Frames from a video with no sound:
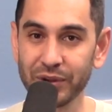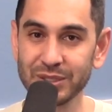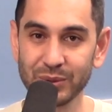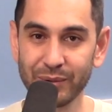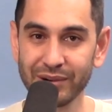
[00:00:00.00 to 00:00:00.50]

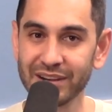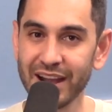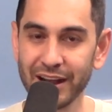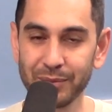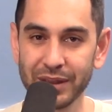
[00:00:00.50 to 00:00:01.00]
Once we were
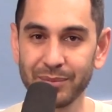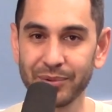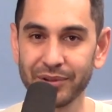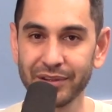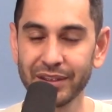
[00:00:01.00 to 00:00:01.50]
not a
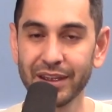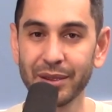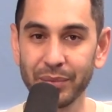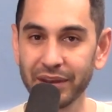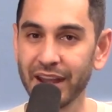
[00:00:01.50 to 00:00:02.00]
people, but